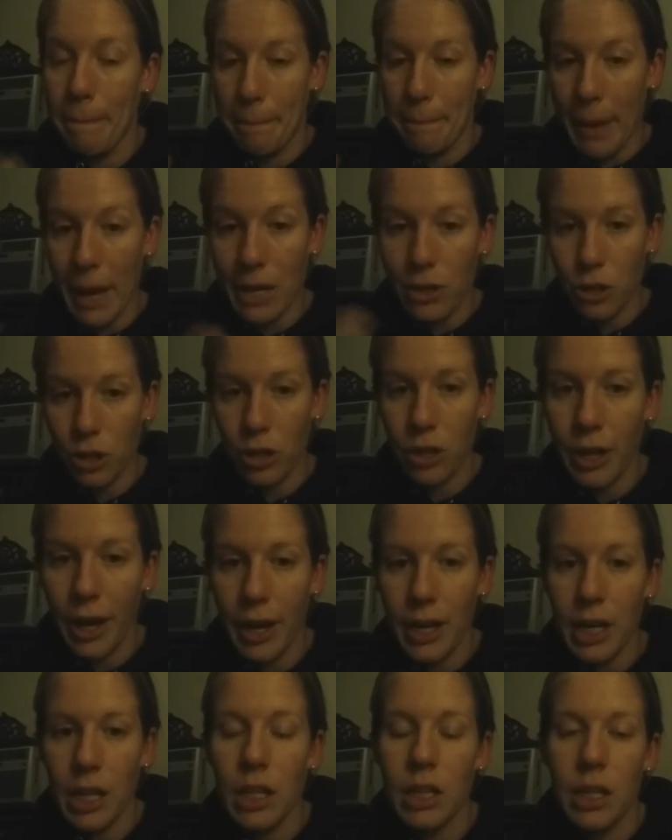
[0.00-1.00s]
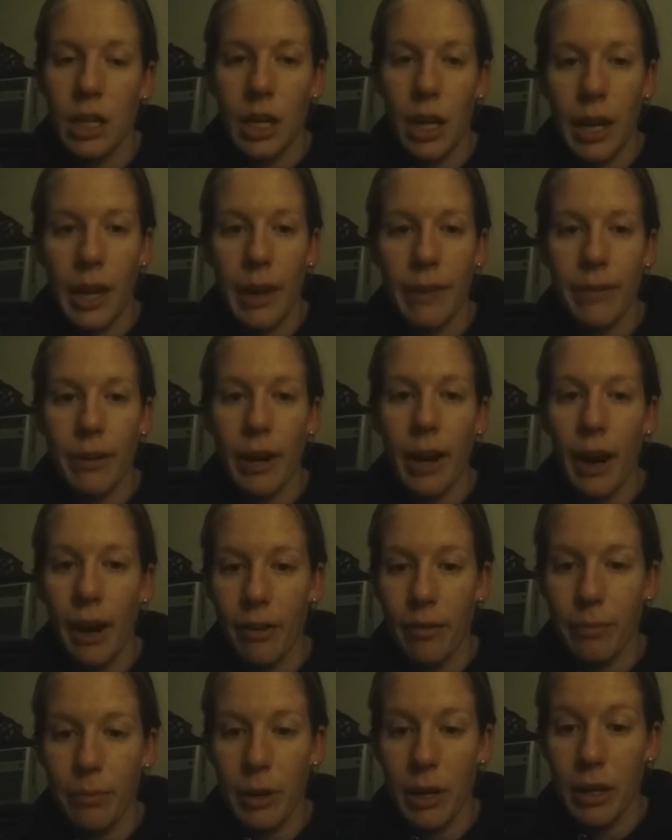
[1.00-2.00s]
better at it than I ever
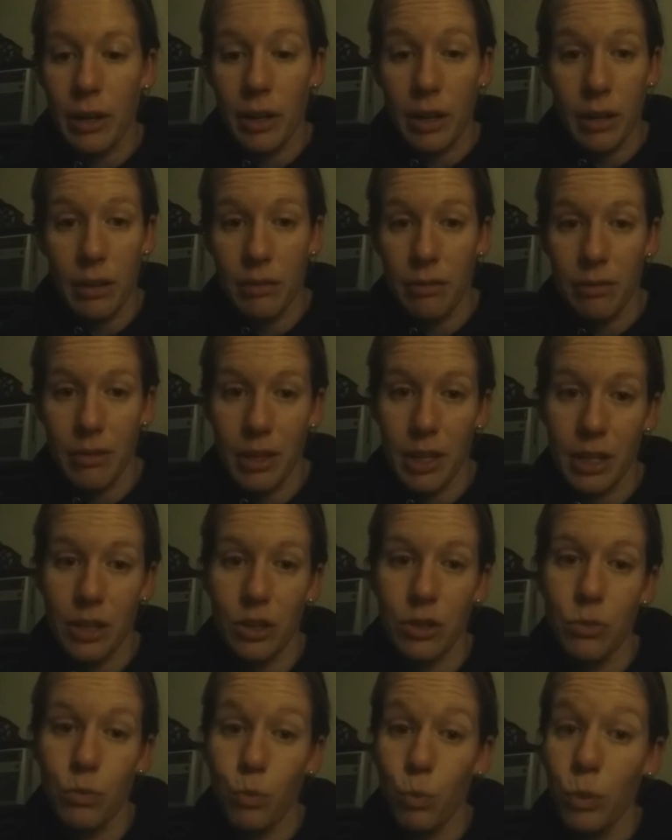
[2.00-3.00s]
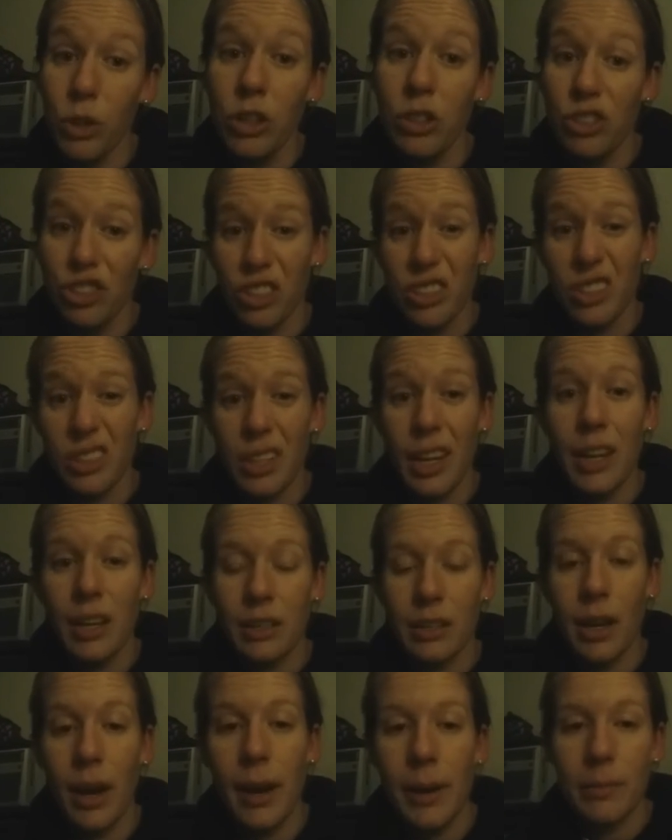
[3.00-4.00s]
have been, and it will just
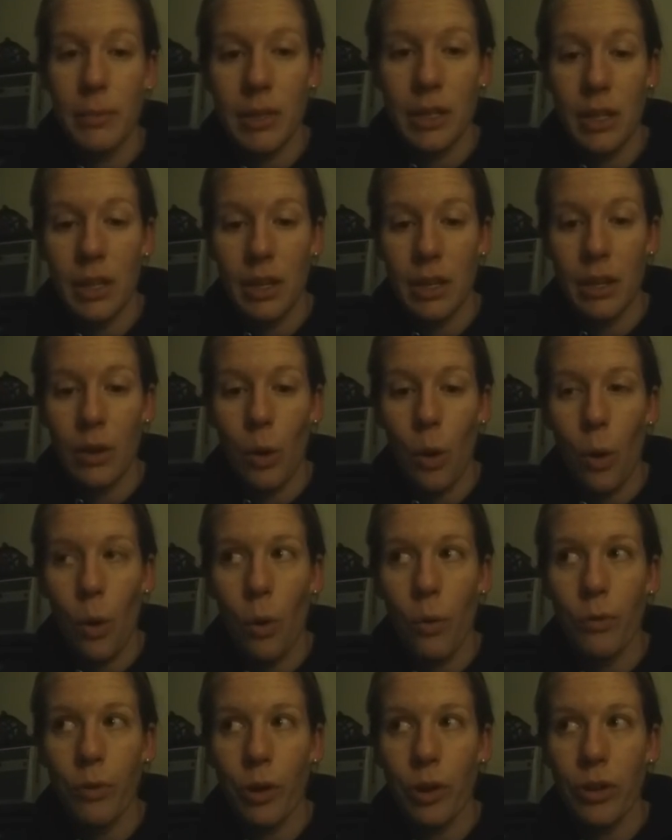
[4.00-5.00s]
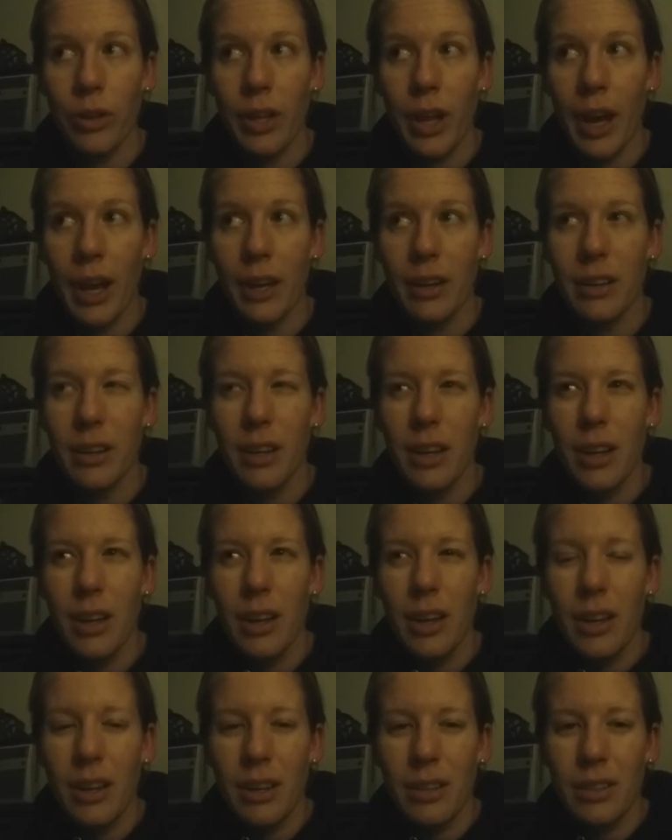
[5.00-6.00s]
take time to get over that
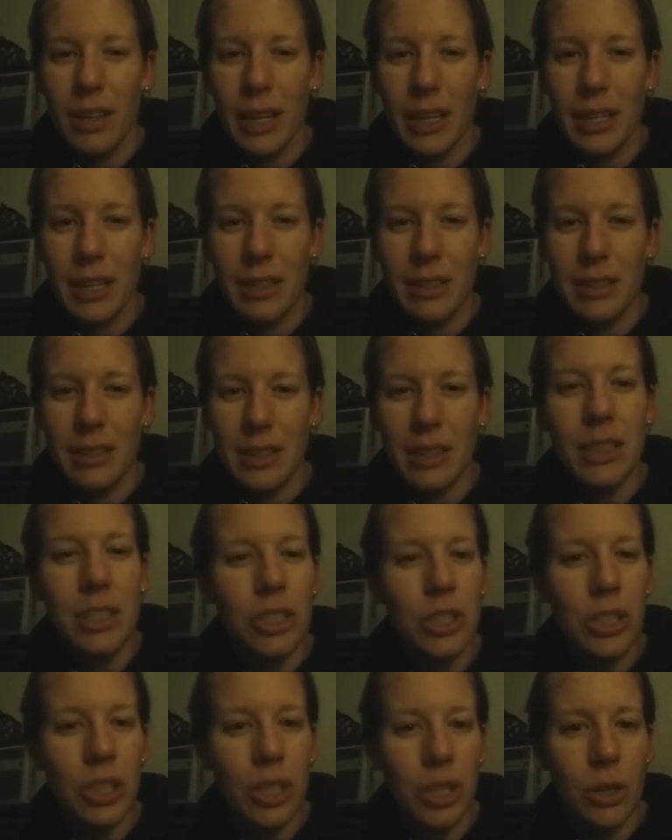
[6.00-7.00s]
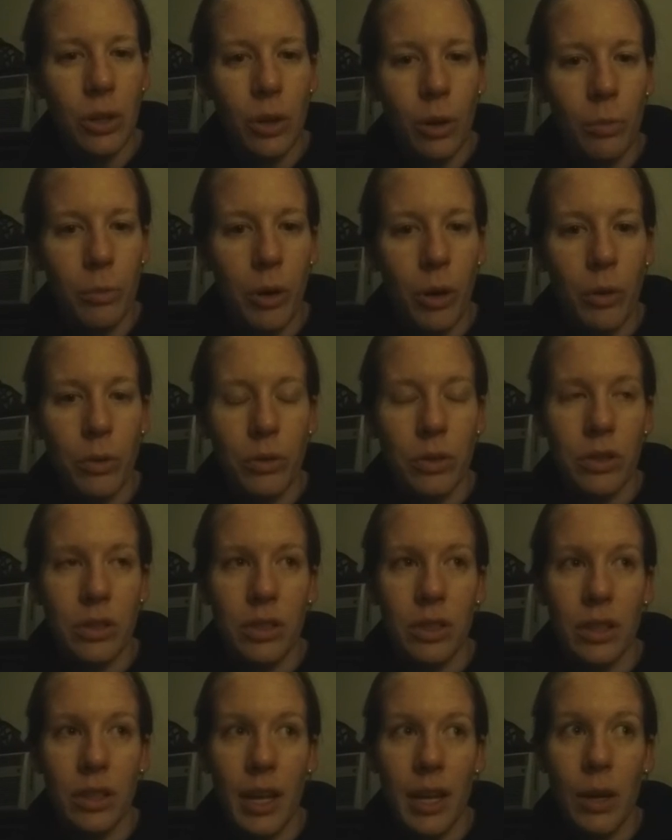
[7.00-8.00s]
like addiction
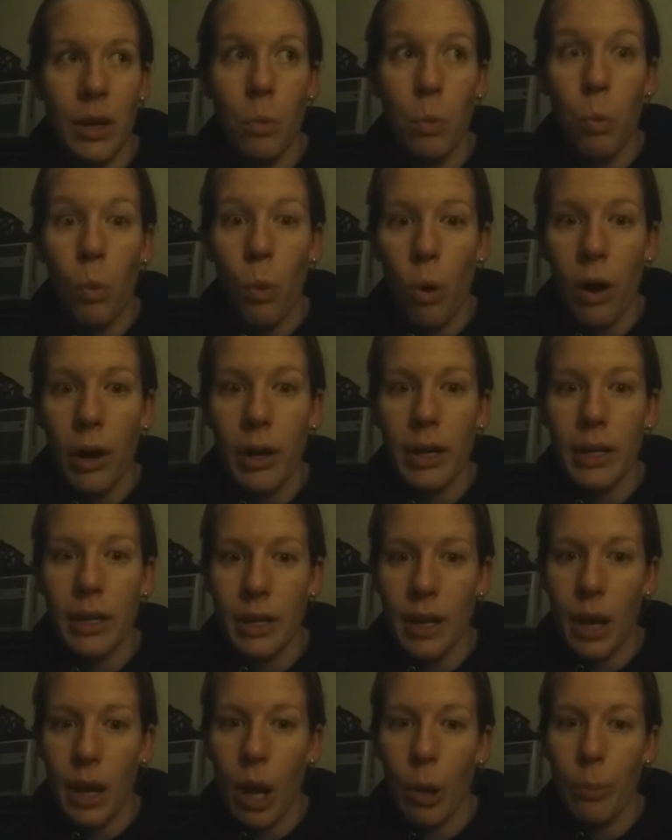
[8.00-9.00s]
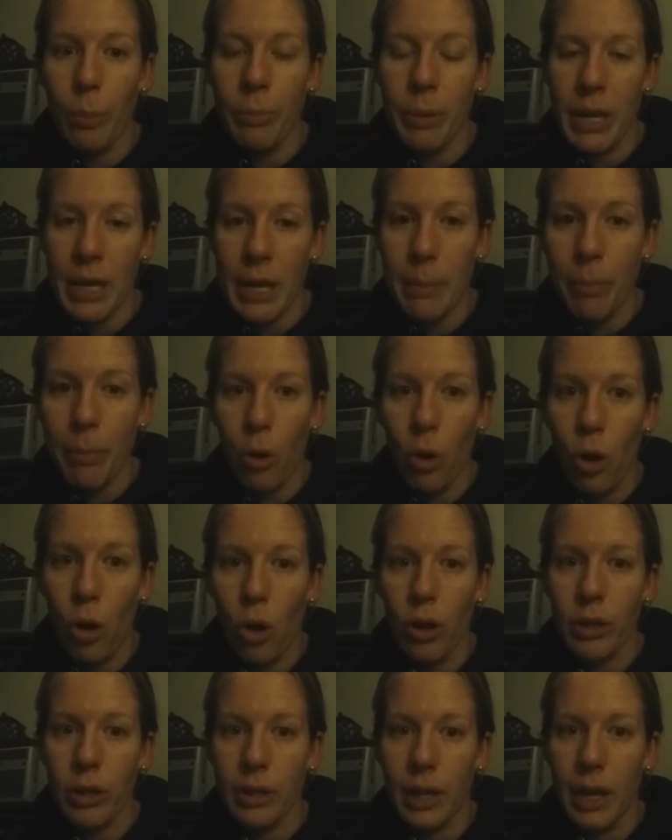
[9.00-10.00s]
almost to like wanting to help
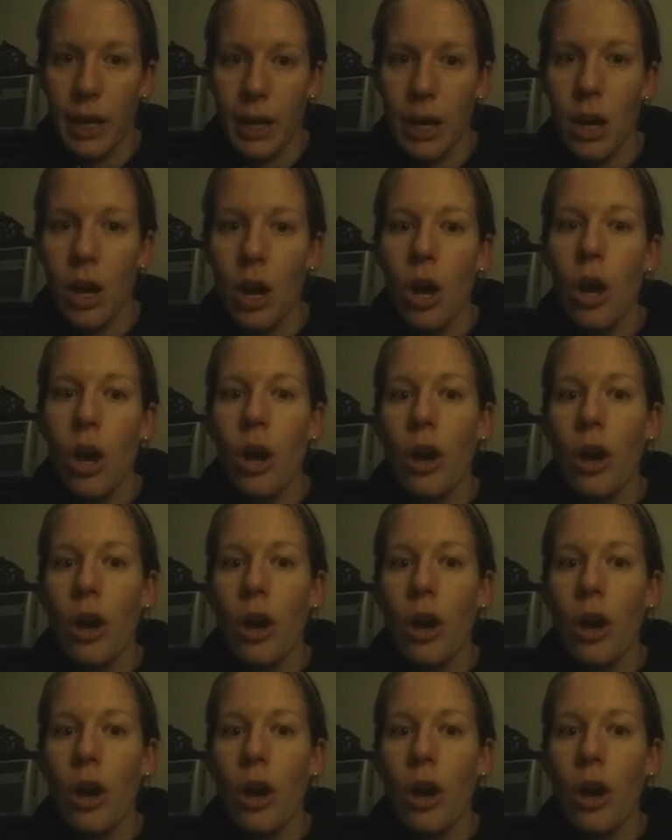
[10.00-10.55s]
people and like